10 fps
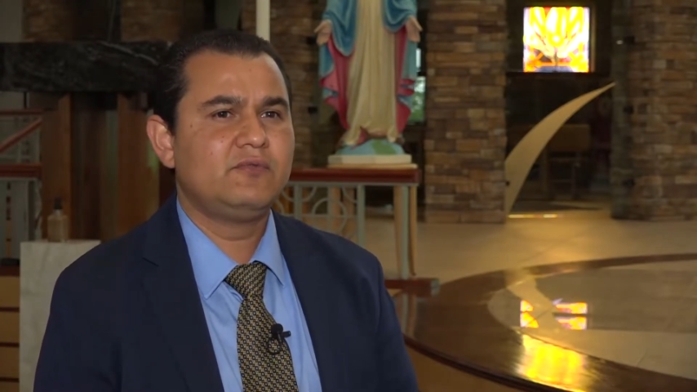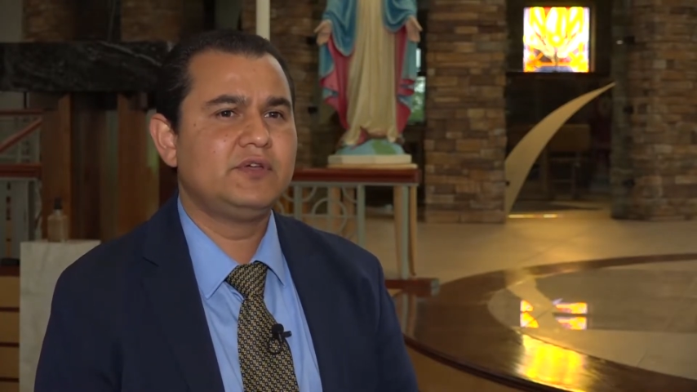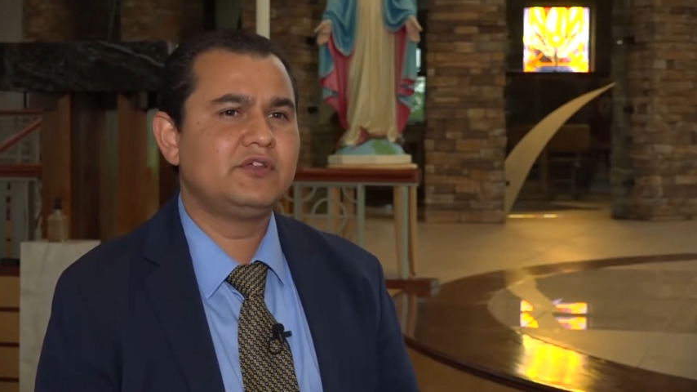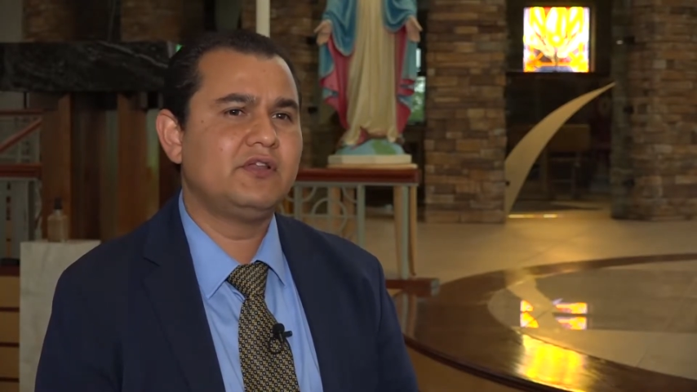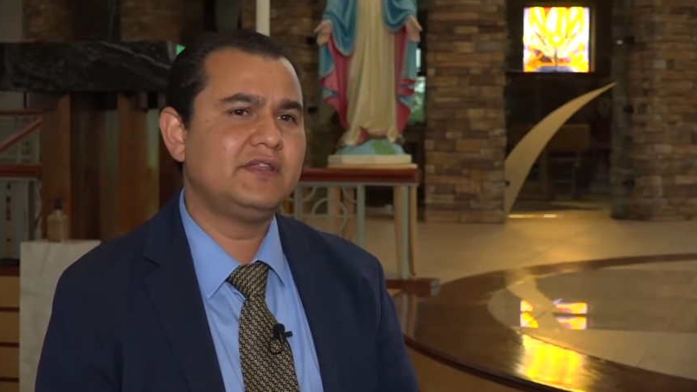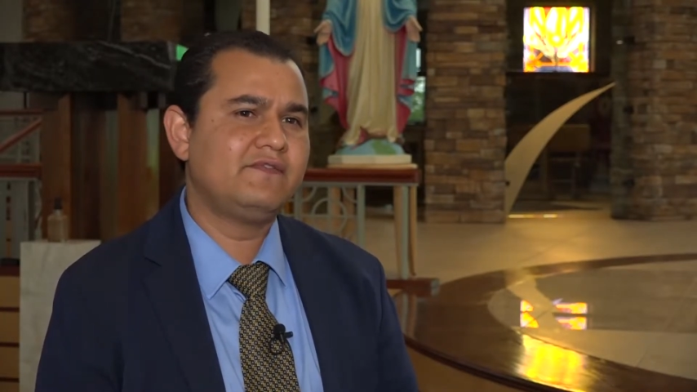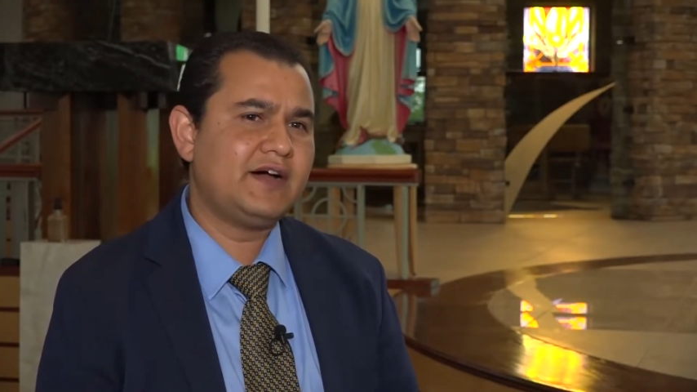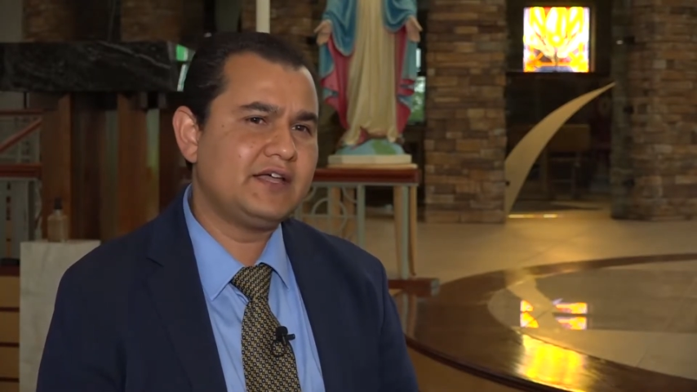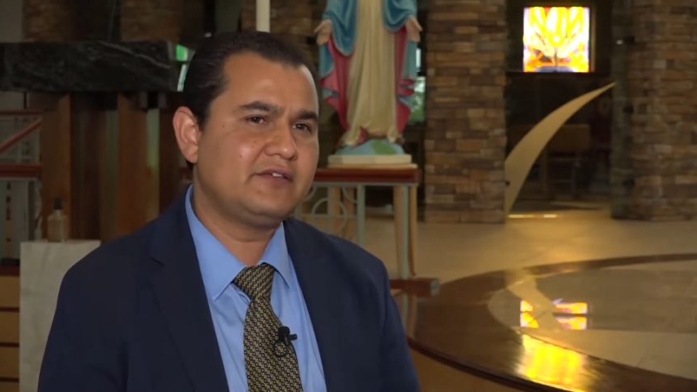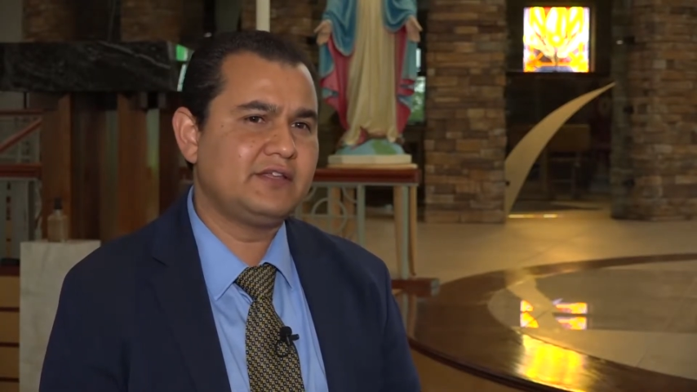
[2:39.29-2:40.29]
with only
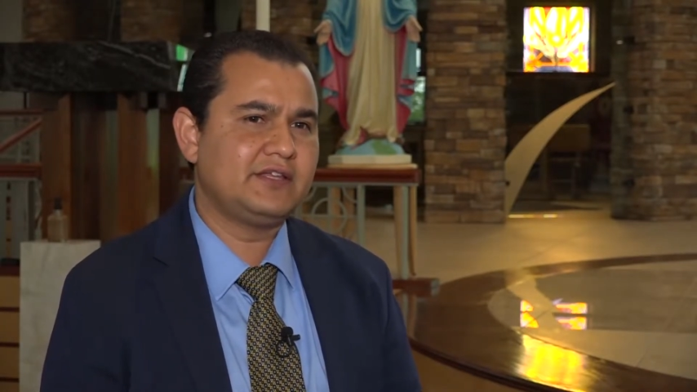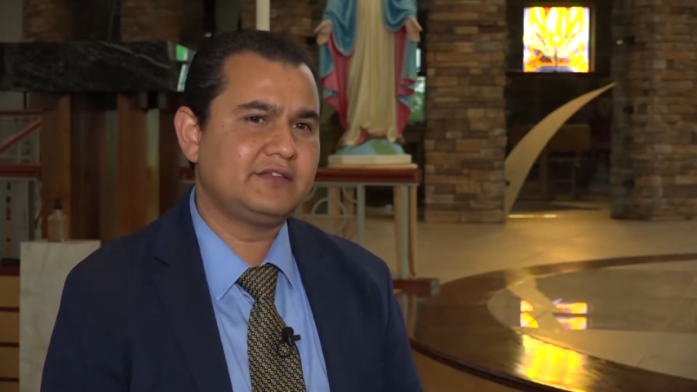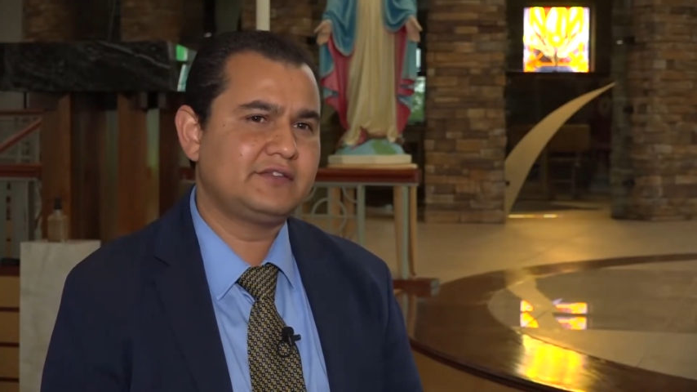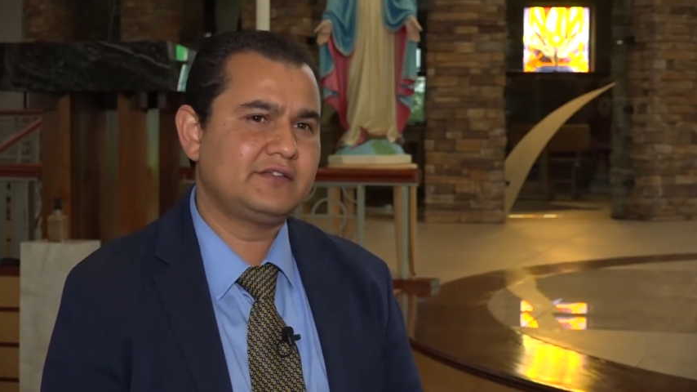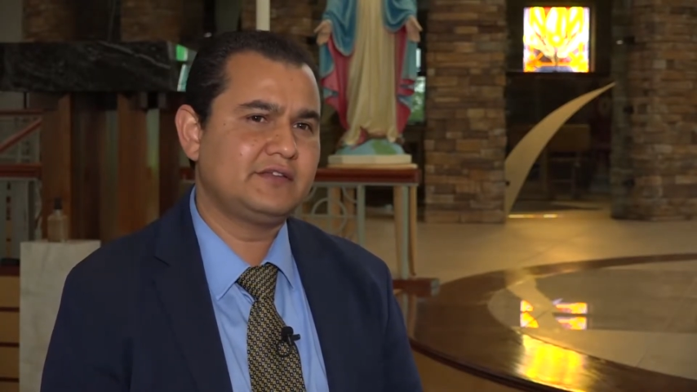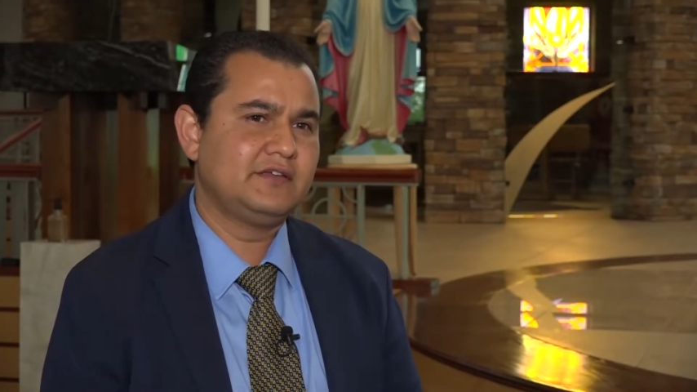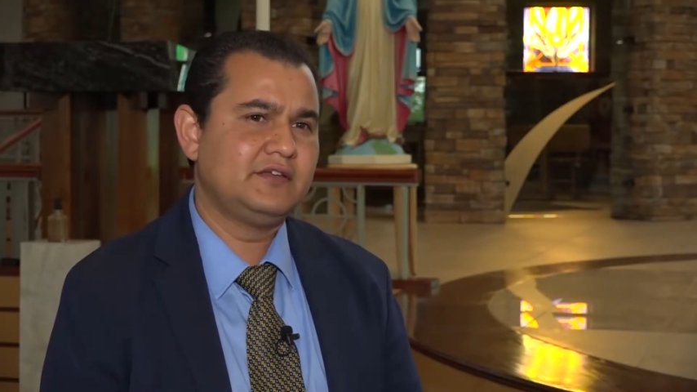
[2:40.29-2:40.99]
violins.